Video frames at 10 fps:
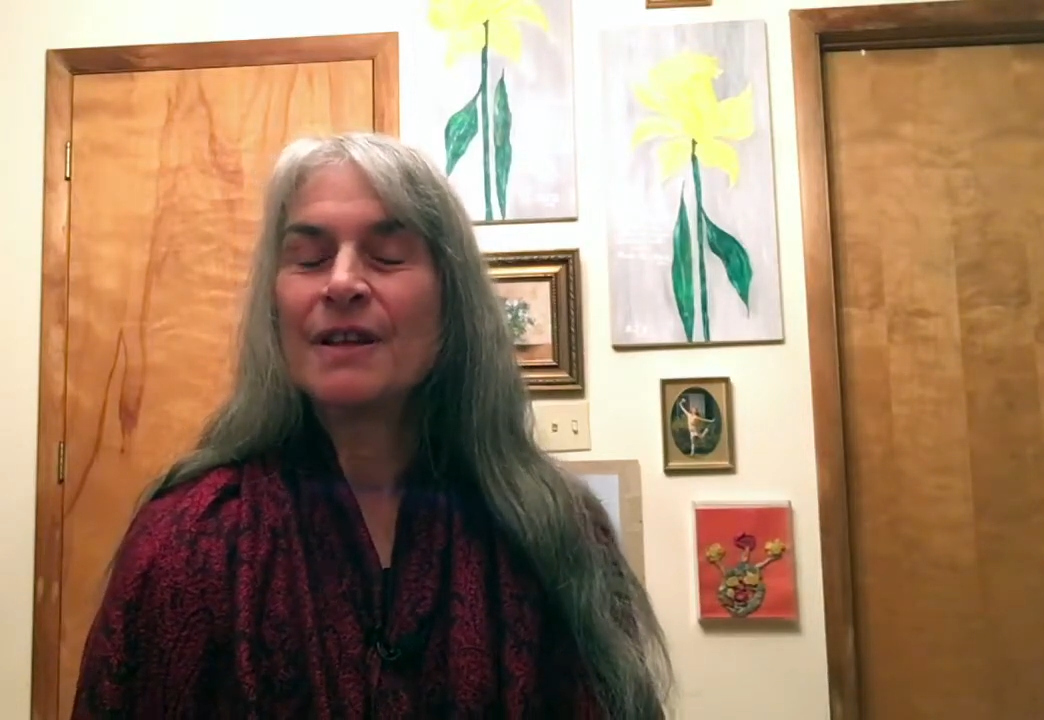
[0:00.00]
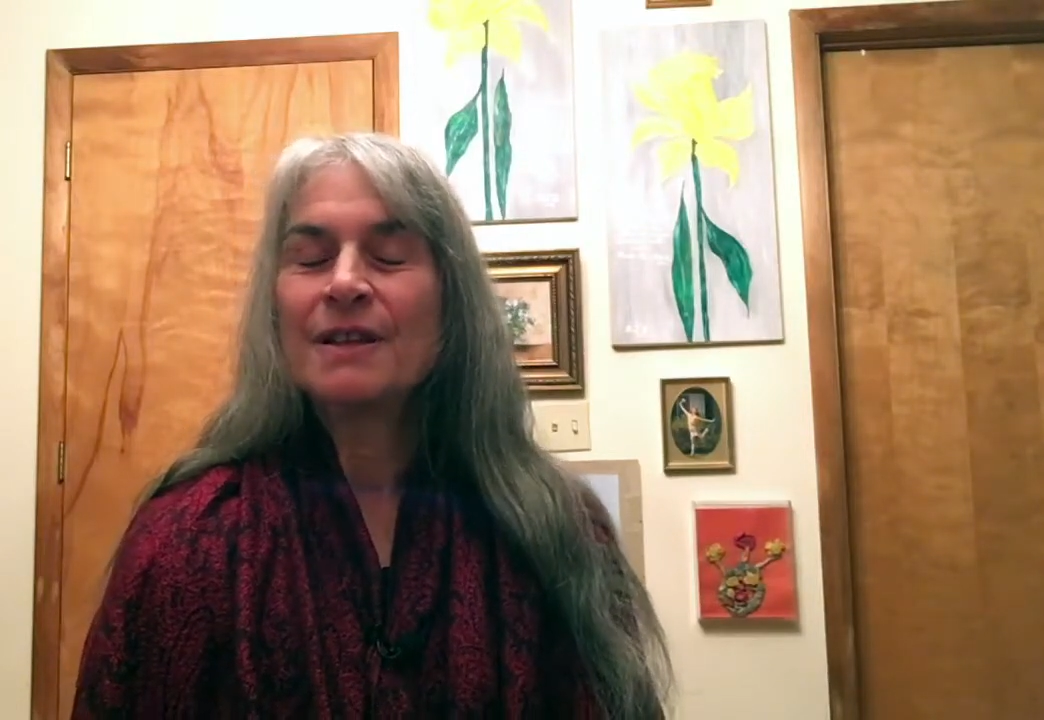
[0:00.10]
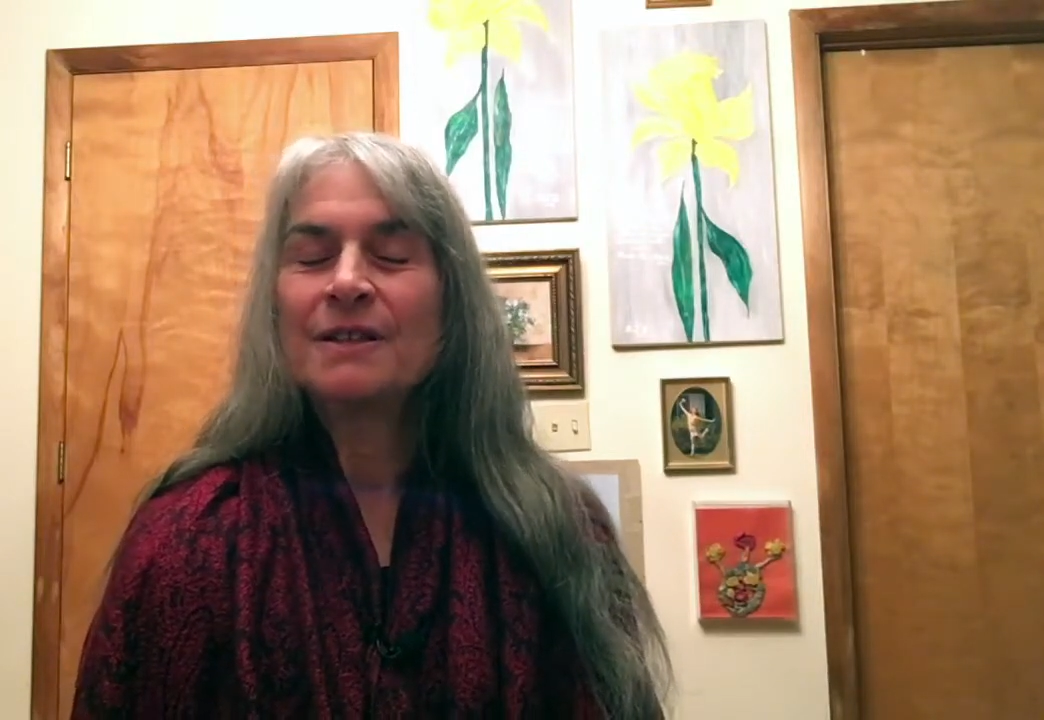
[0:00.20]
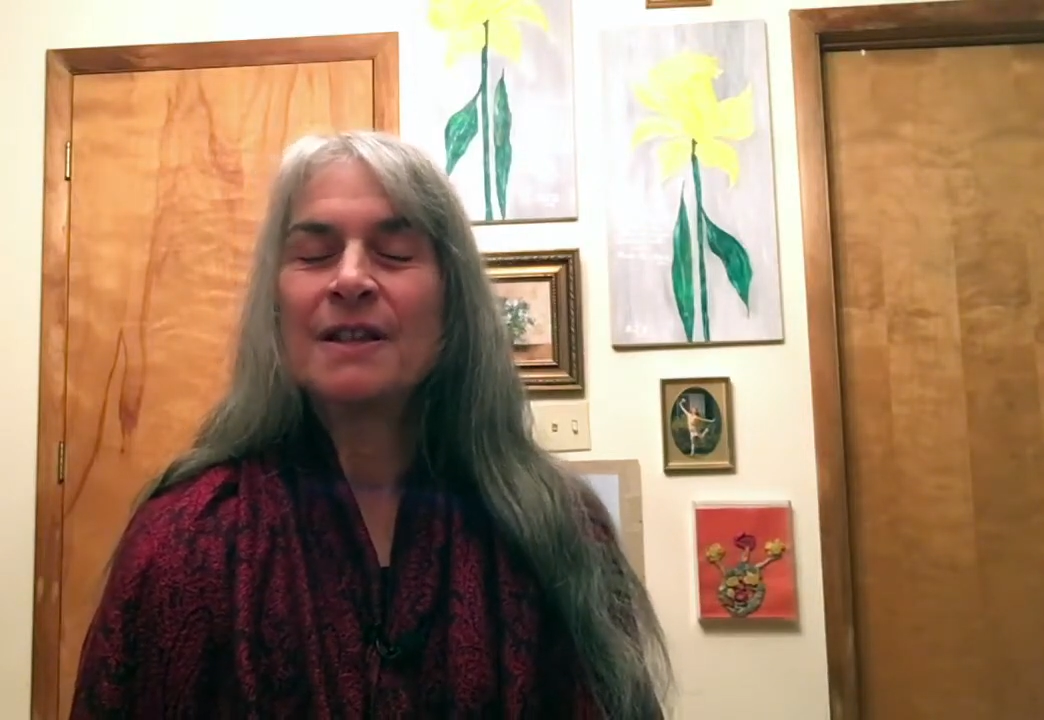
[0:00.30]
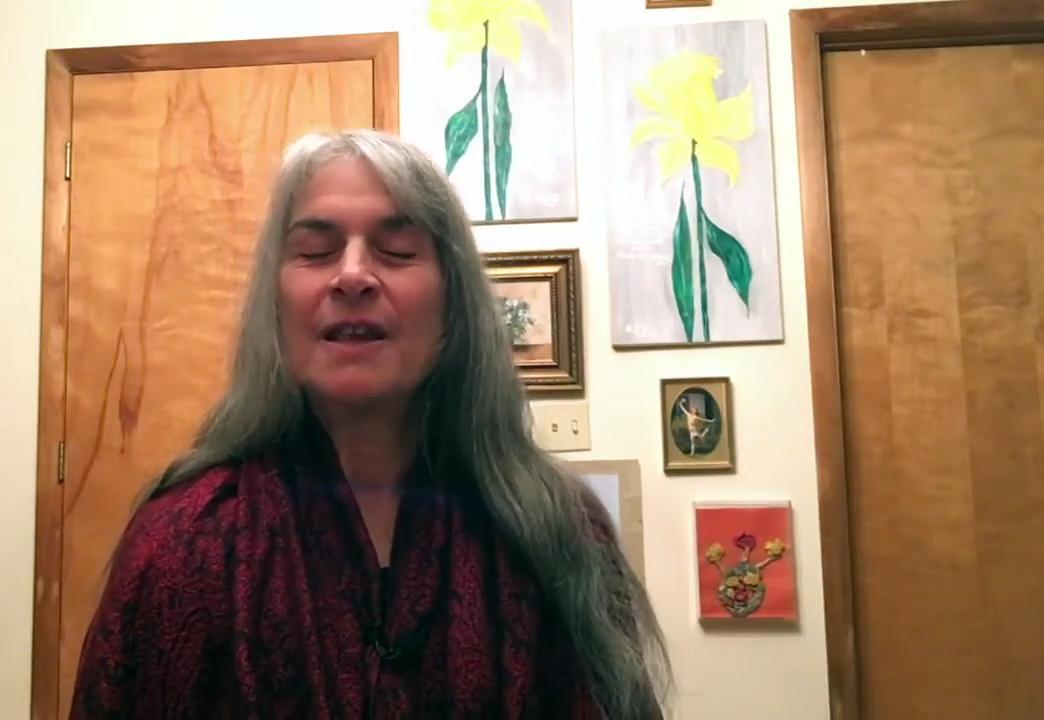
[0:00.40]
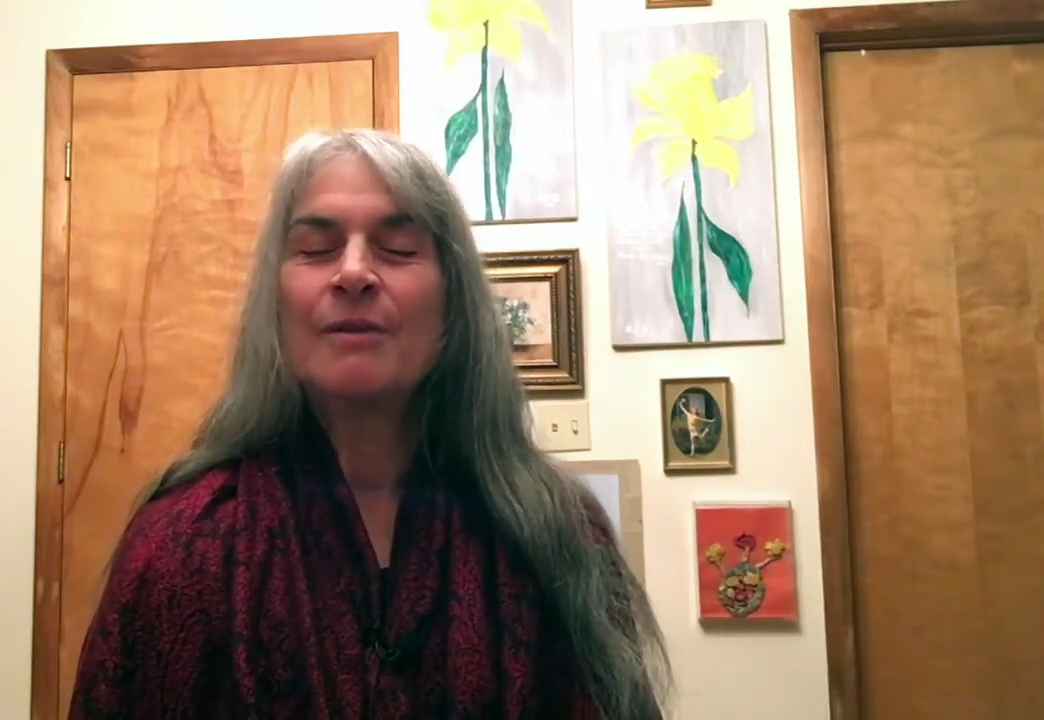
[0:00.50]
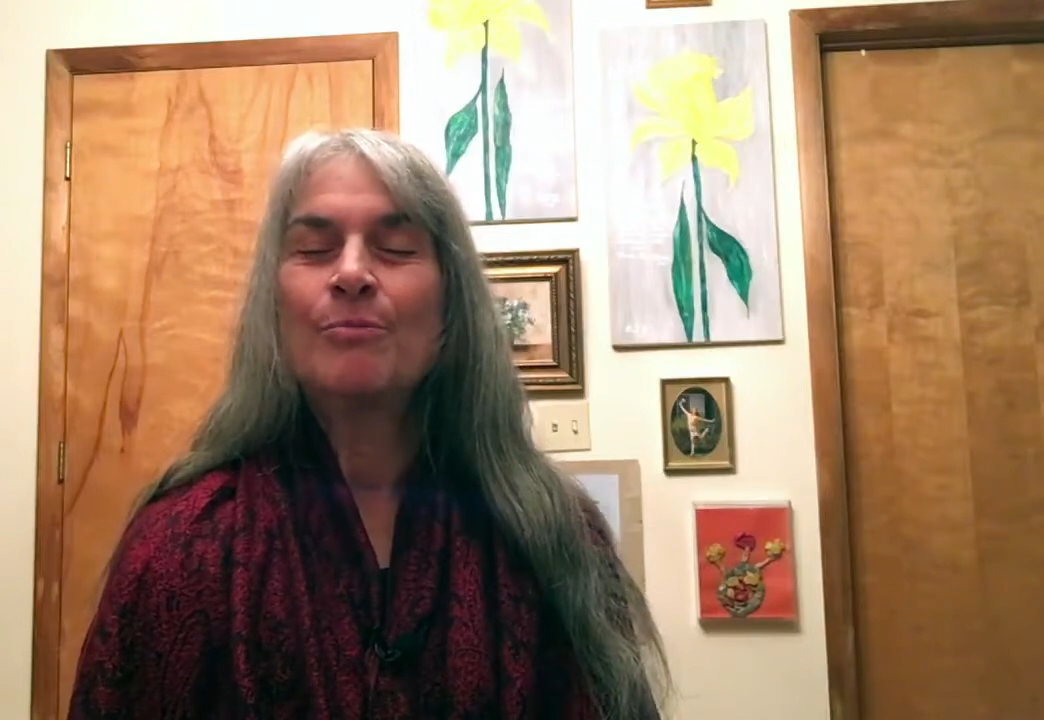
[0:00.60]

say a